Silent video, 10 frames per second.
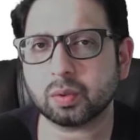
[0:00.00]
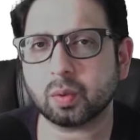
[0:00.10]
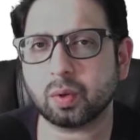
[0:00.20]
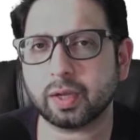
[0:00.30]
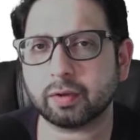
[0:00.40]

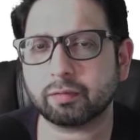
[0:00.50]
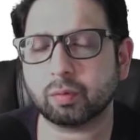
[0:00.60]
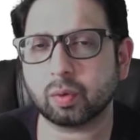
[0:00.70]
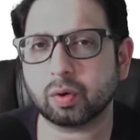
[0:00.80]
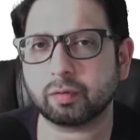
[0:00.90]
go like
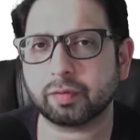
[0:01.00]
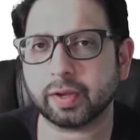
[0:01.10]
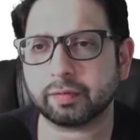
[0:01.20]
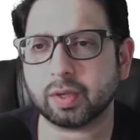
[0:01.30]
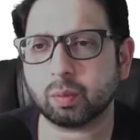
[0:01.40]
4 or
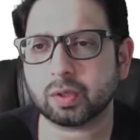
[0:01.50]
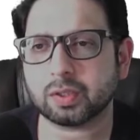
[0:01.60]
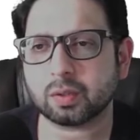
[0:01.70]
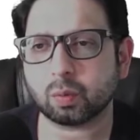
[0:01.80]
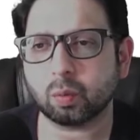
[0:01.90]
5 keywords,
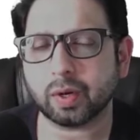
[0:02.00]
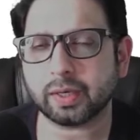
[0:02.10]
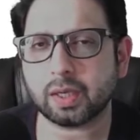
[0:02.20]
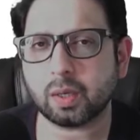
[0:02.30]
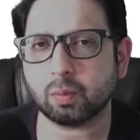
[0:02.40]
just one
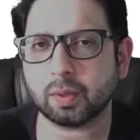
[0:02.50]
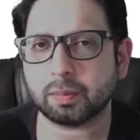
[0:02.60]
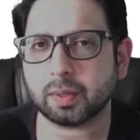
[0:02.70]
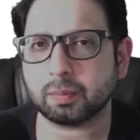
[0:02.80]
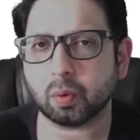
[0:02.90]
keyword
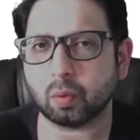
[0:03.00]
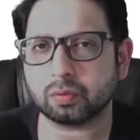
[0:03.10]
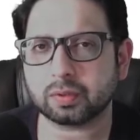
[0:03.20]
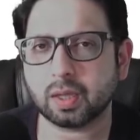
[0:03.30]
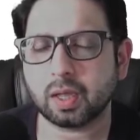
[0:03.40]
per
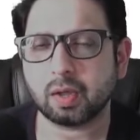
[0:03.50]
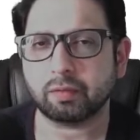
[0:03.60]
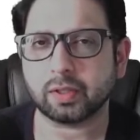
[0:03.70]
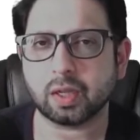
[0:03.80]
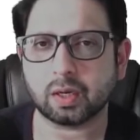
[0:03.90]
post
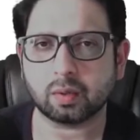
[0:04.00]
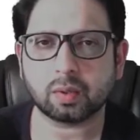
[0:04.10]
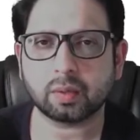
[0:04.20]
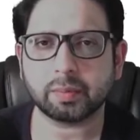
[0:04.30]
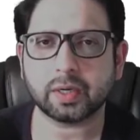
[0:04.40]
with the low
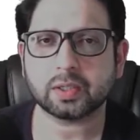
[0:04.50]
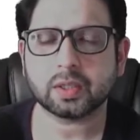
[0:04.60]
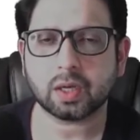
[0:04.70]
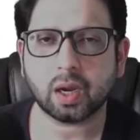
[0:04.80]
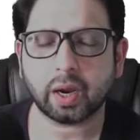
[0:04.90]

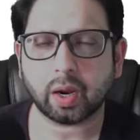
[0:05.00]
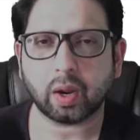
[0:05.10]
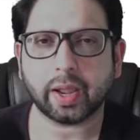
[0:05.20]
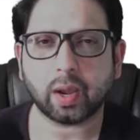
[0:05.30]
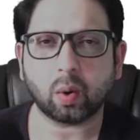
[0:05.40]
competition
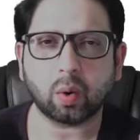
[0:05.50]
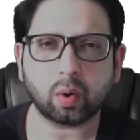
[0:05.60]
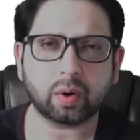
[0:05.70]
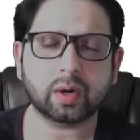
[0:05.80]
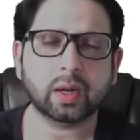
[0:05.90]

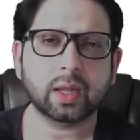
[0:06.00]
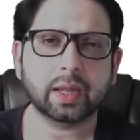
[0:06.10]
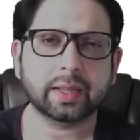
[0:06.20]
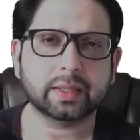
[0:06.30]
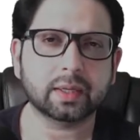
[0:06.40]
or
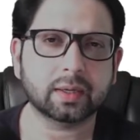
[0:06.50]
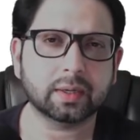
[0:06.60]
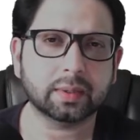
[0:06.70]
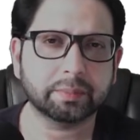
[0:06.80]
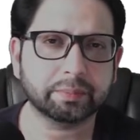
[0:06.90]

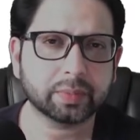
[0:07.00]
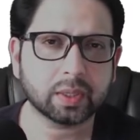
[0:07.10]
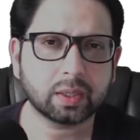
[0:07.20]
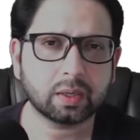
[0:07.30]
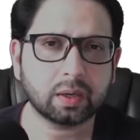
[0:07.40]
the
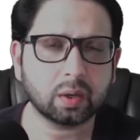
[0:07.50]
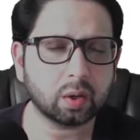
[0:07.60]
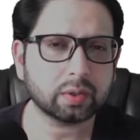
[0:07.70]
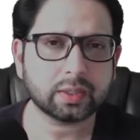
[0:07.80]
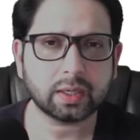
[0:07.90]

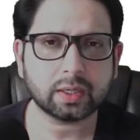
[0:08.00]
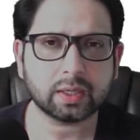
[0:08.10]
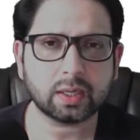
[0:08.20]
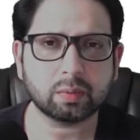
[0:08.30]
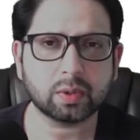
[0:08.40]
long tail
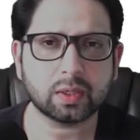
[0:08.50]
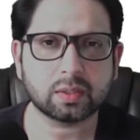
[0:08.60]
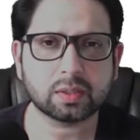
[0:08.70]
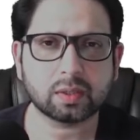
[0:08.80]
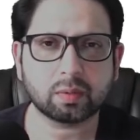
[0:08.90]

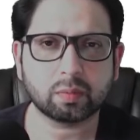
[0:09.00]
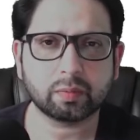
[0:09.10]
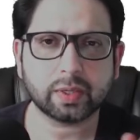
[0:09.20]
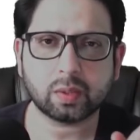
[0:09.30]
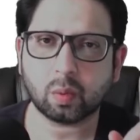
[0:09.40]
keywords
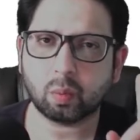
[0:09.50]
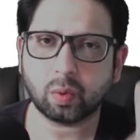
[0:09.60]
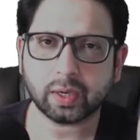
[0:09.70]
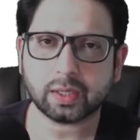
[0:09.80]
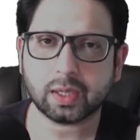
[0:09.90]
with
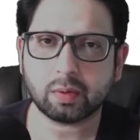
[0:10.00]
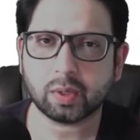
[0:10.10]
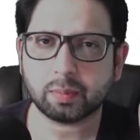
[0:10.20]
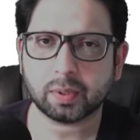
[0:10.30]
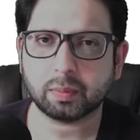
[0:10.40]
one
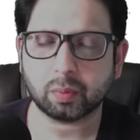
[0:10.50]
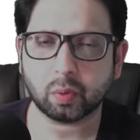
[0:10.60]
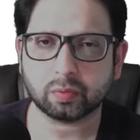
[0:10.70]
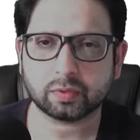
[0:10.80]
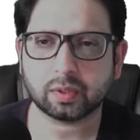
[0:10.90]
keyword per
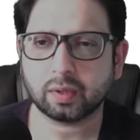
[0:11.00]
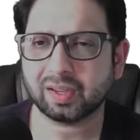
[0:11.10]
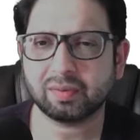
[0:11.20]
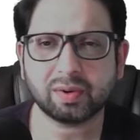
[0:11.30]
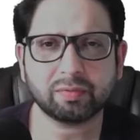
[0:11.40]
post.
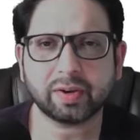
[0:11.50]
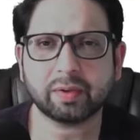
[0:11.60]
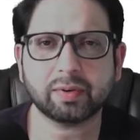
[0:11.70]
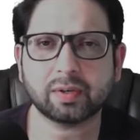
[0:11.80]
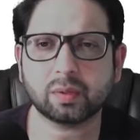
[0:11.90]
Even
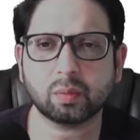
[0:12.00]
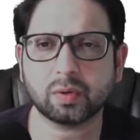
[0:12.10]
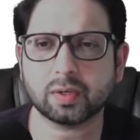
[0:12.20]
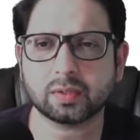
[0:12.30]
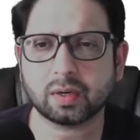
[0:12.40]
500
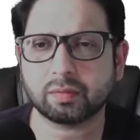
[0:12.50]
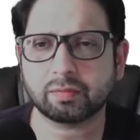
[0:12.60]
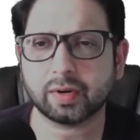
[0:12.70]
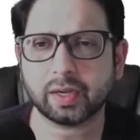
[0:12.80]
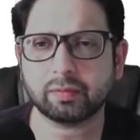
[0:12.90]
words are
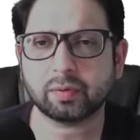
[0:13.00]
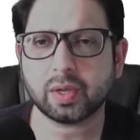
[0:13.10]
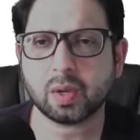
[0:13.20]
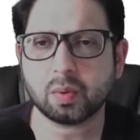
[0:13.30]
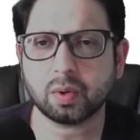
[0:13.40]
fine for
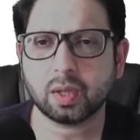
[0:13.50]
you.